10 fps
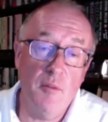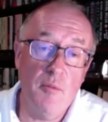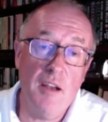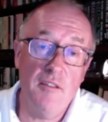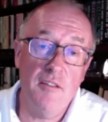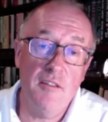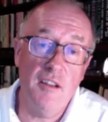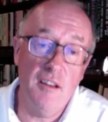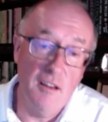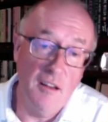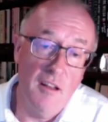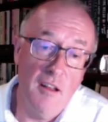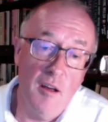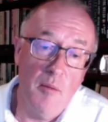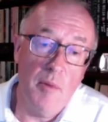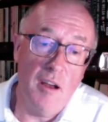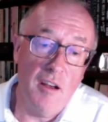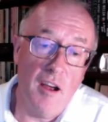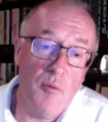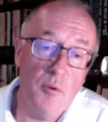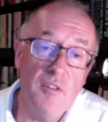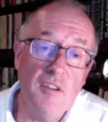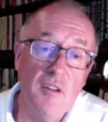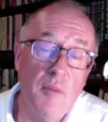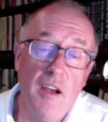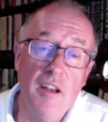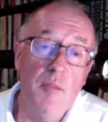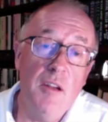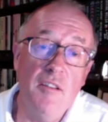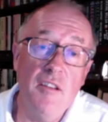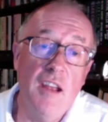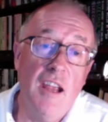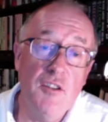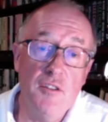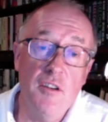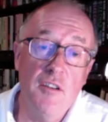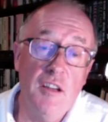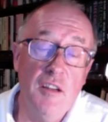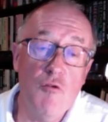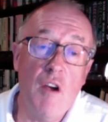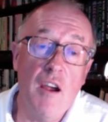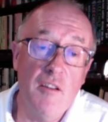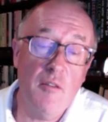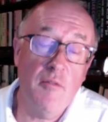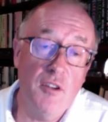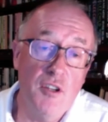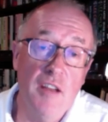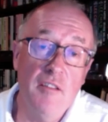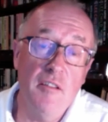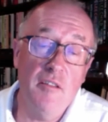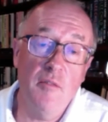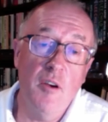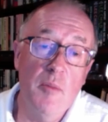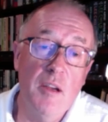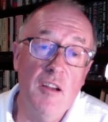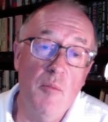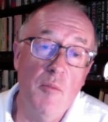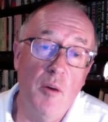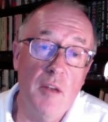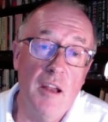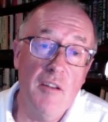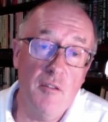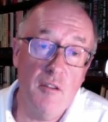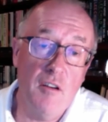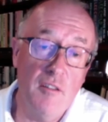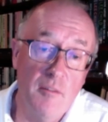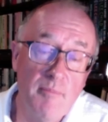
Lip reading: pregnancy. But I wouldn't by any means at age 13 write off the chances of her being a mom later on.